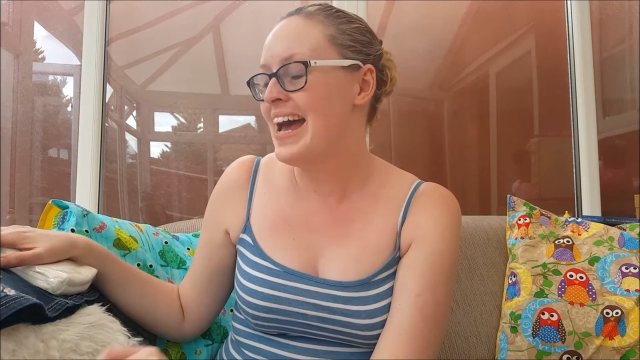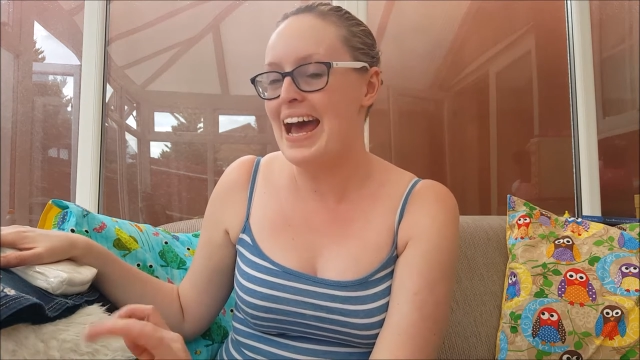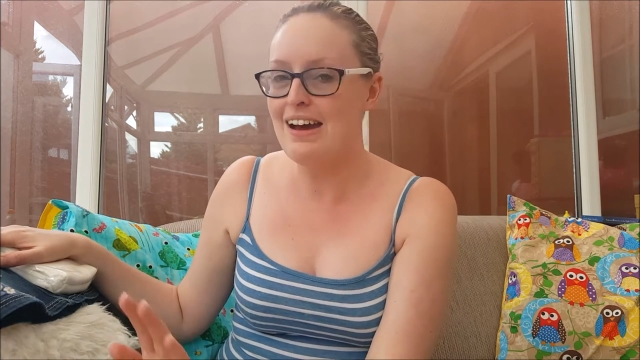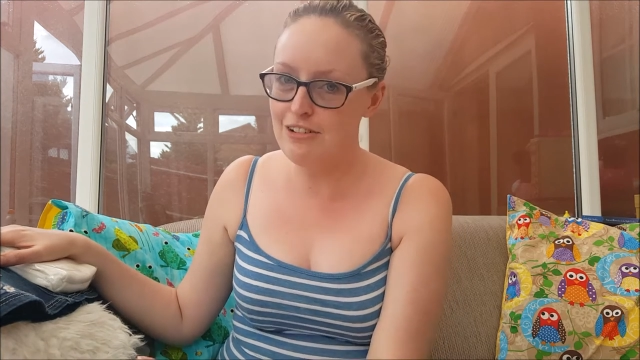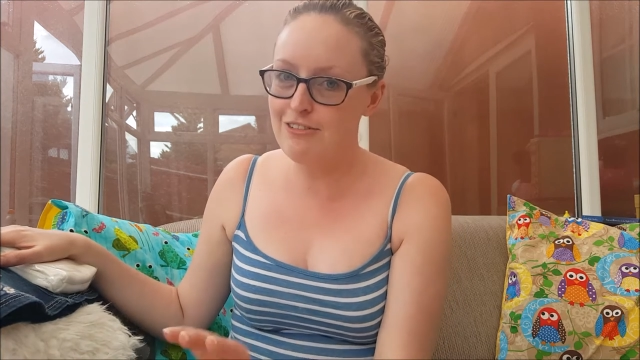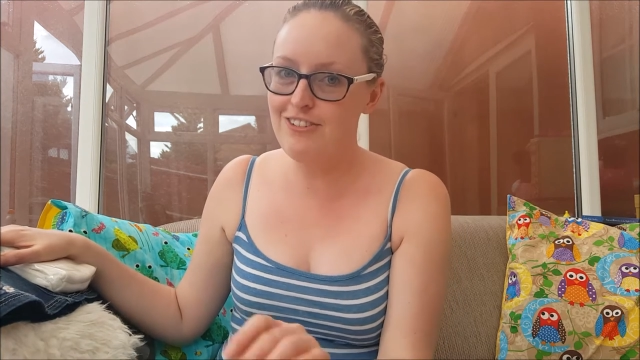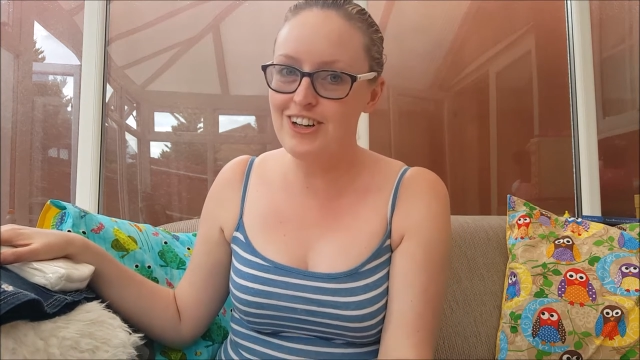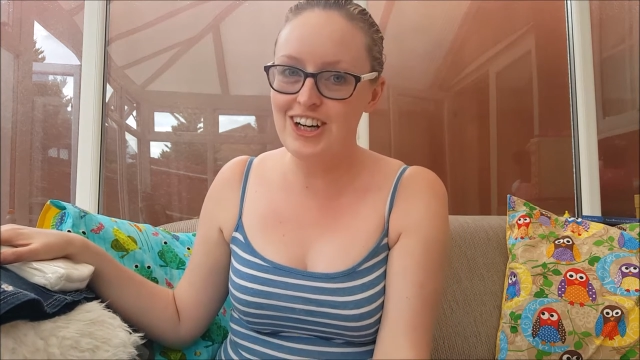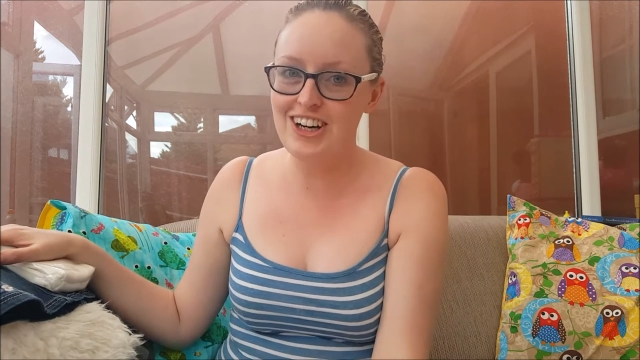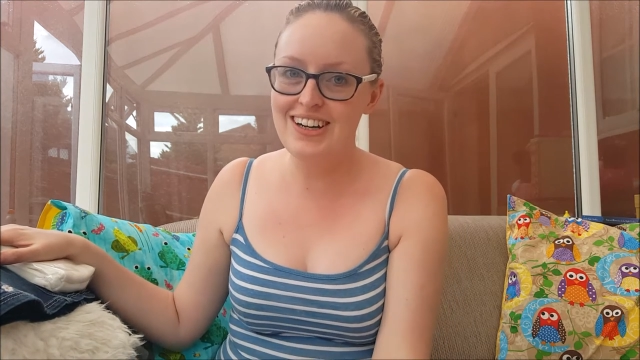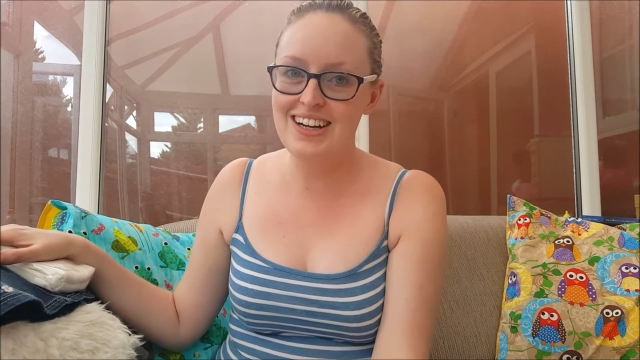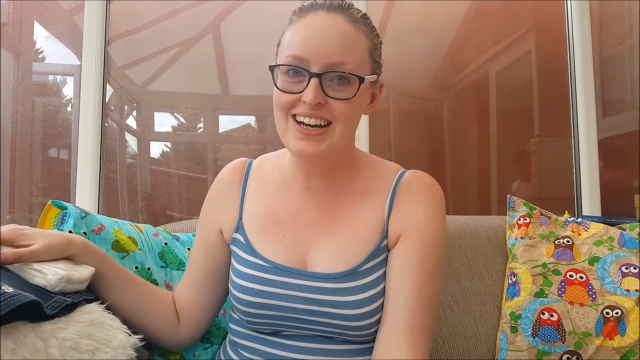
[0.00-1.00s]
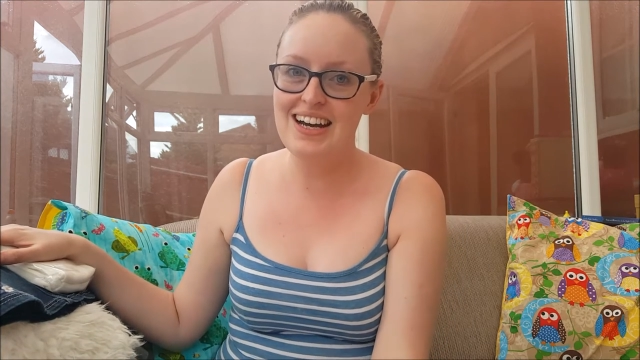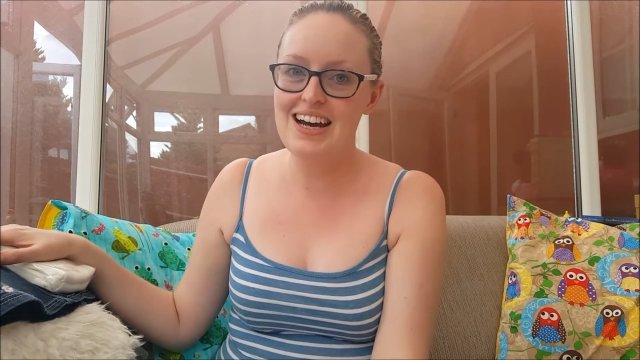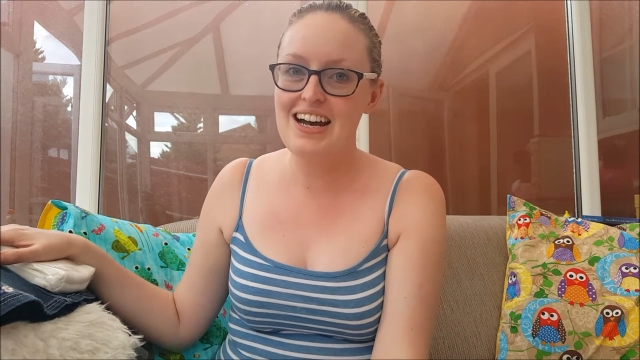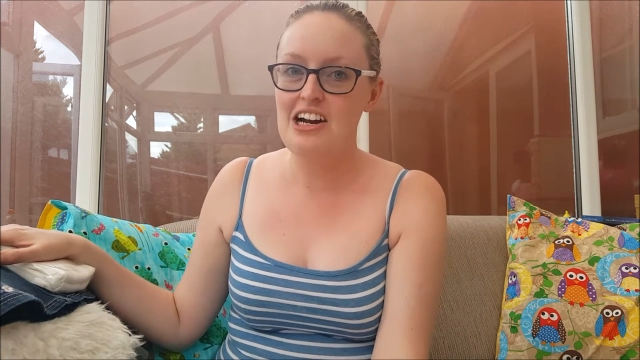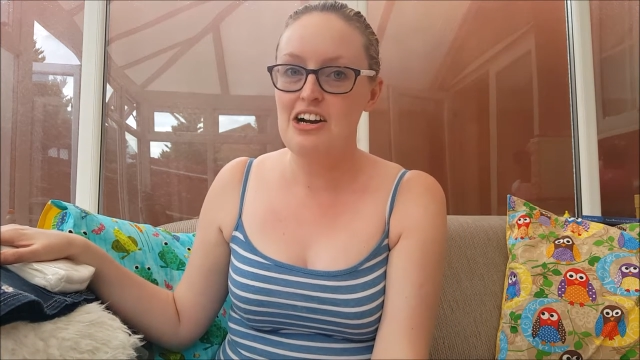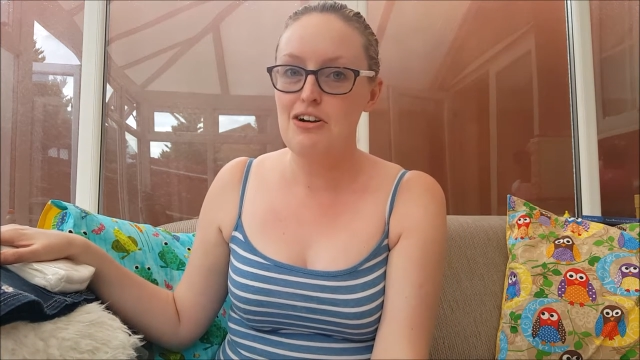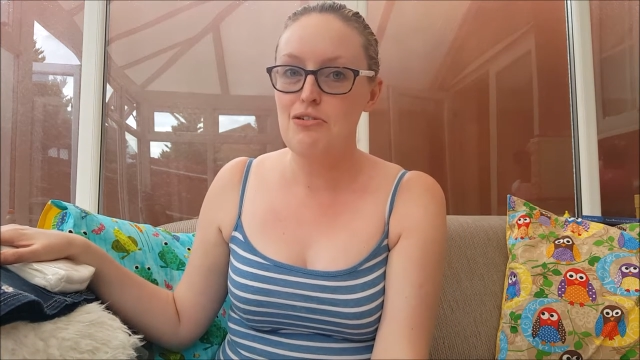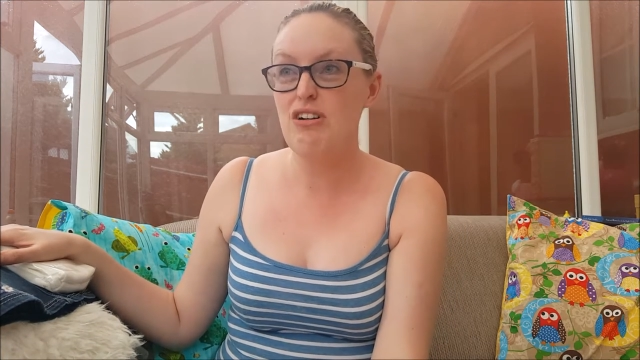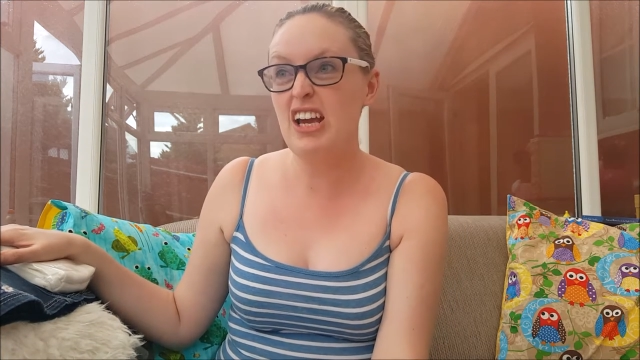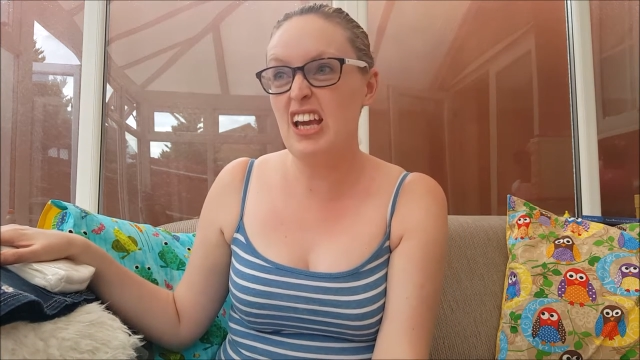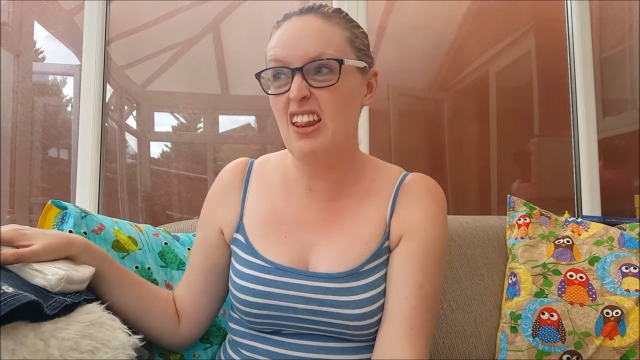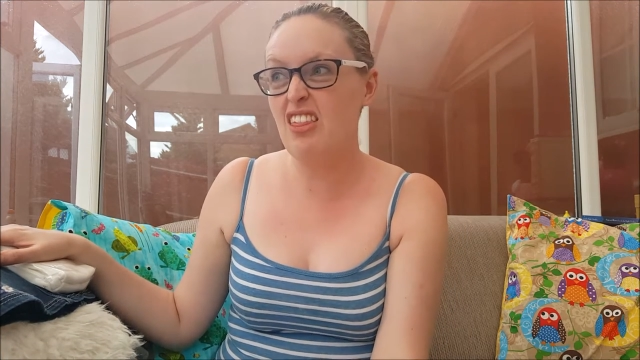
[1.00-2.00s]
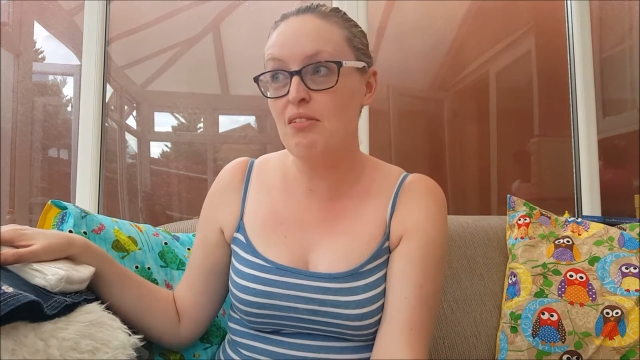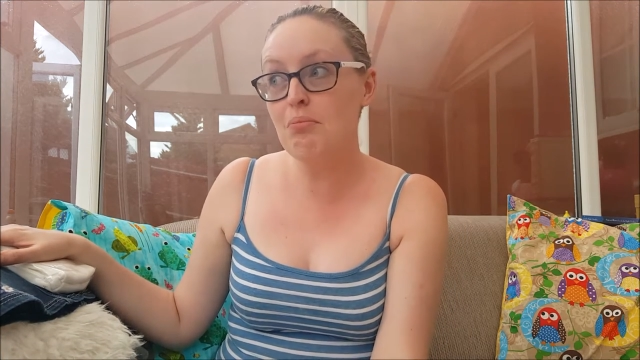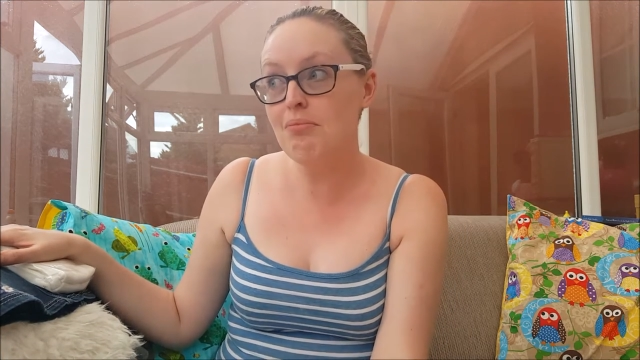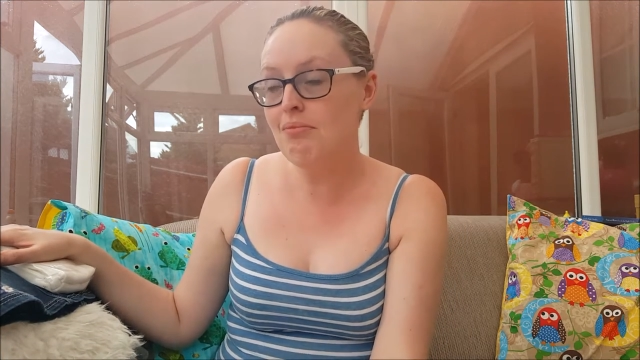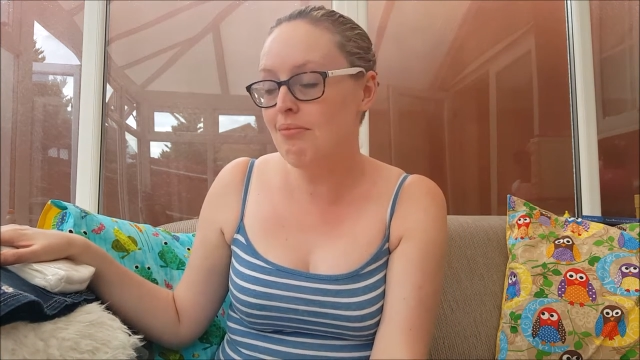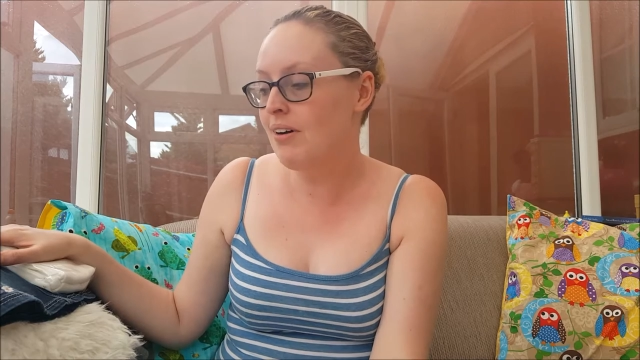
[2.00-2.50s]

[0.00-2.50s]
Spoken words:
having fun, wrecking them.